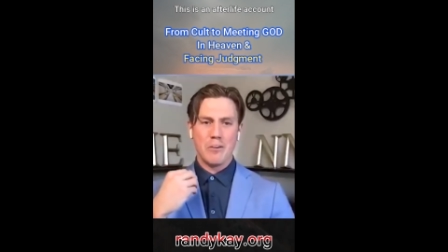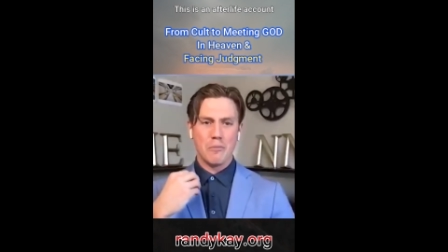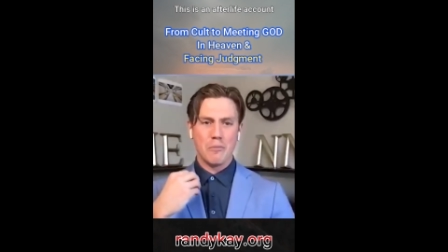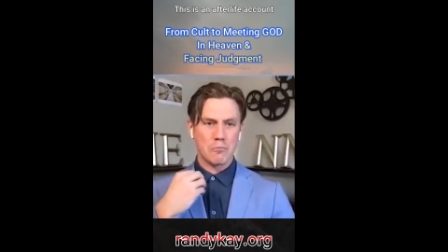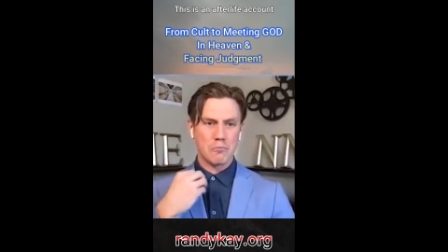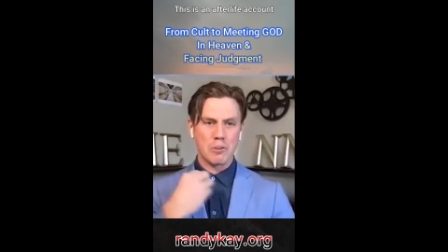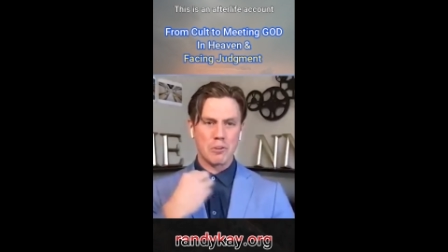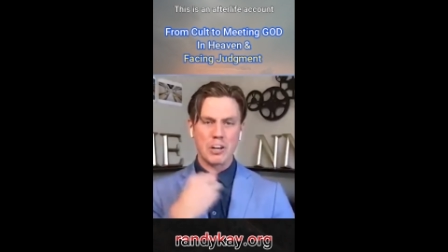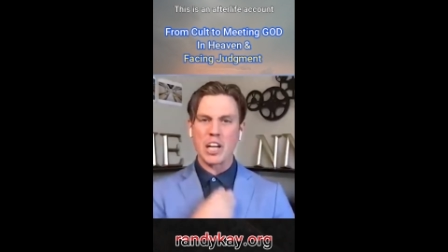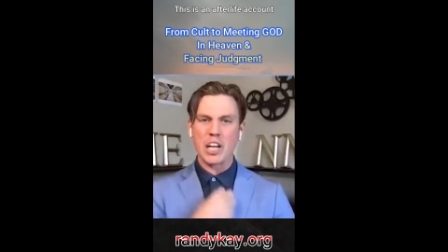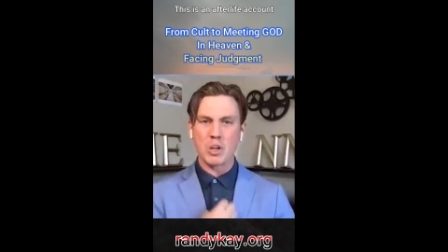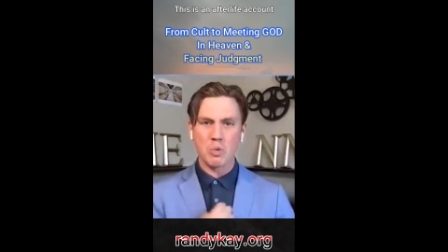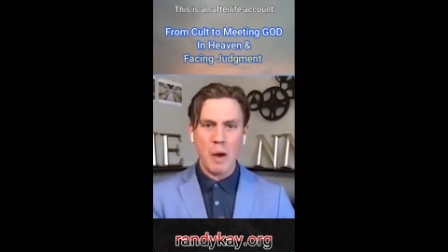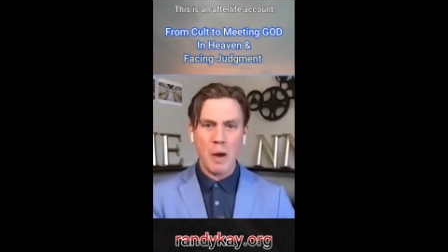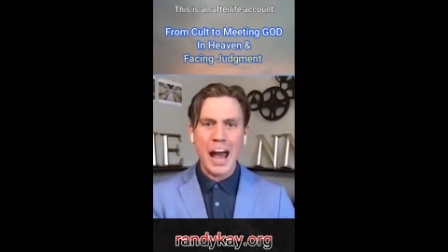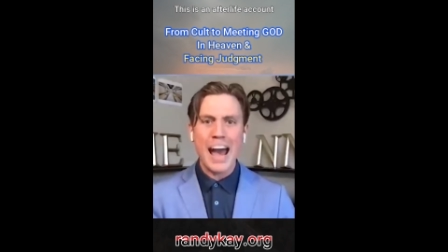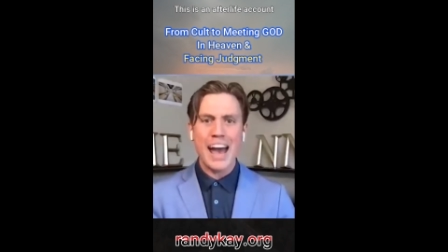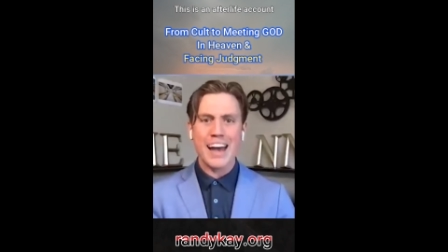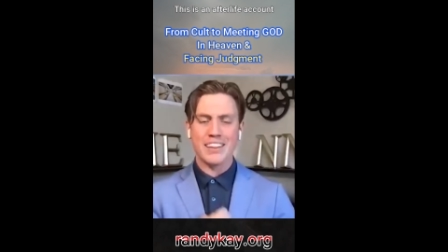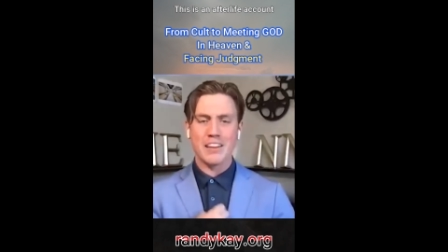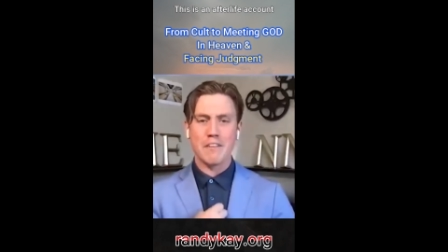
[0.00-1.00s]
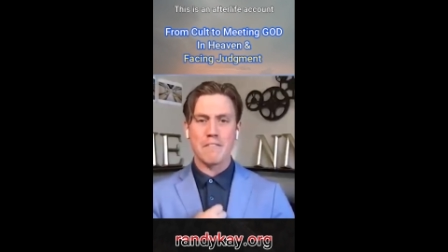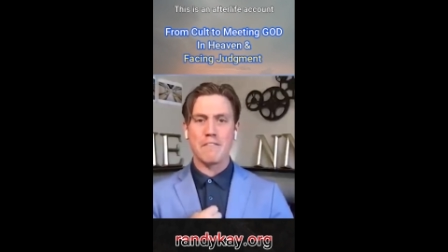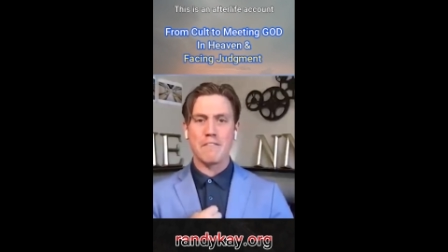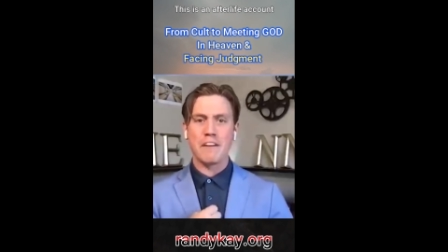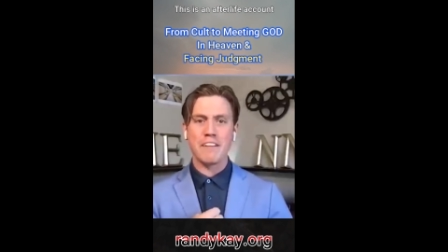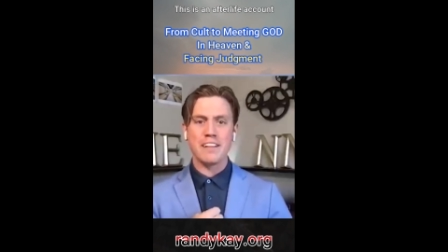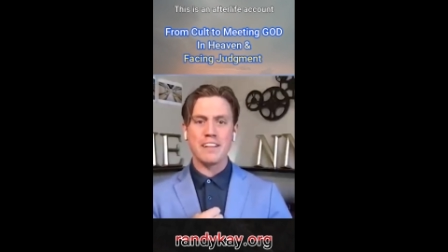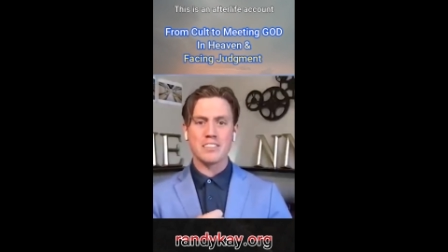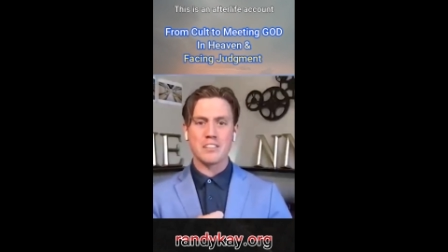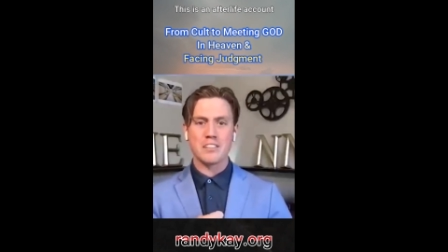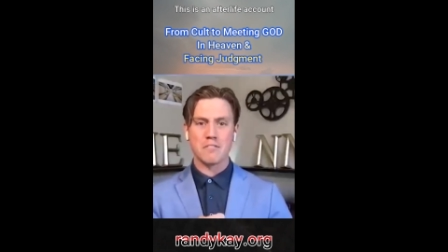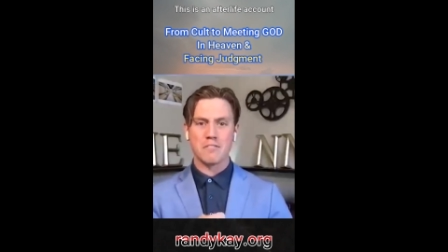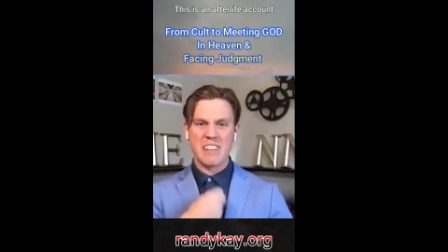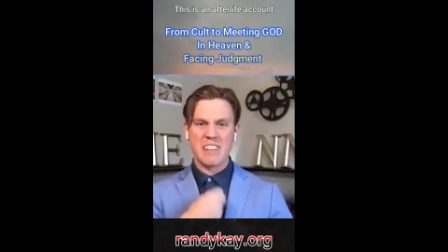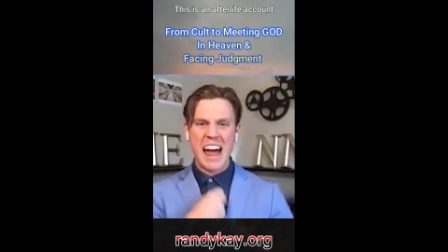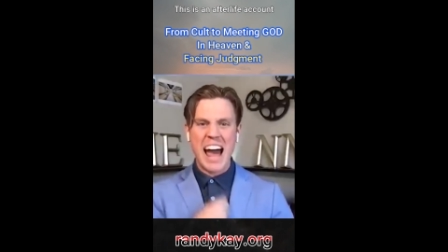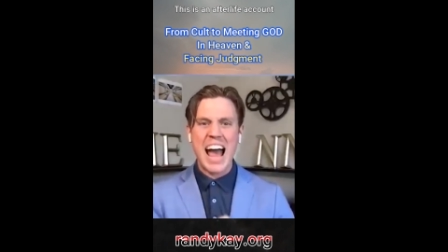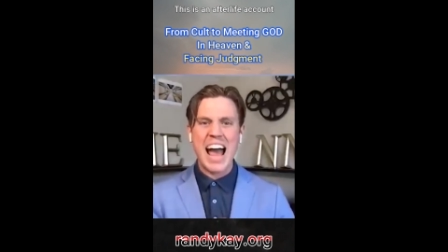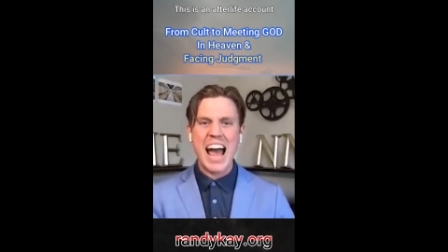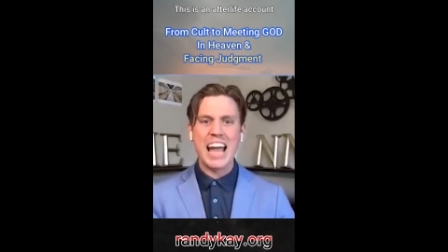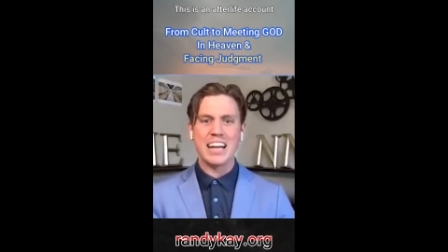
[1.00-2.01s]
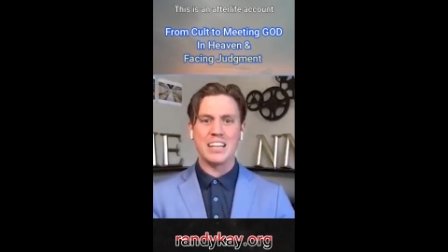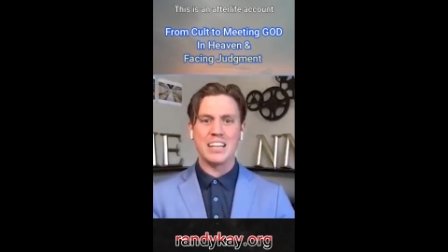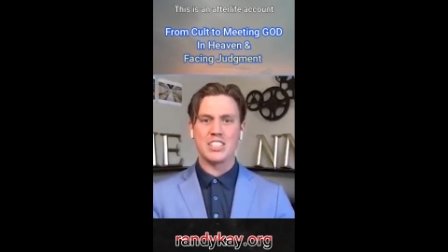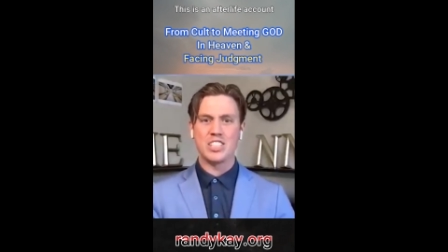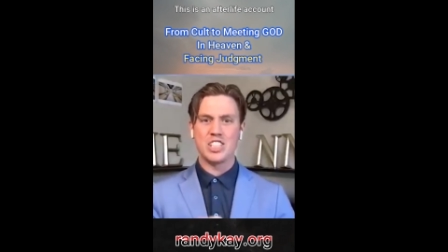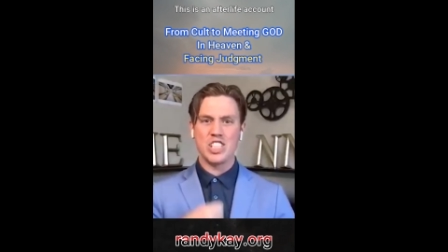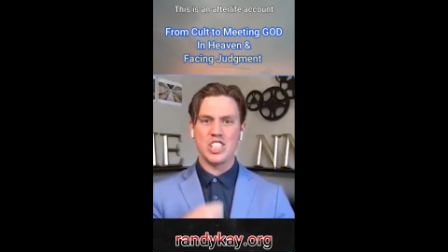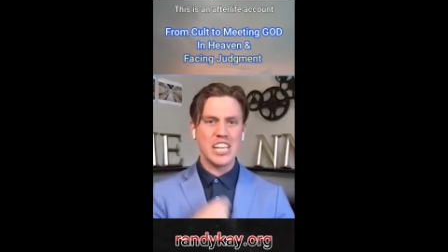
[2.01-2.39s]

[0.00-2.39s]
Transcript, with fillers: regret, the feelings of lying,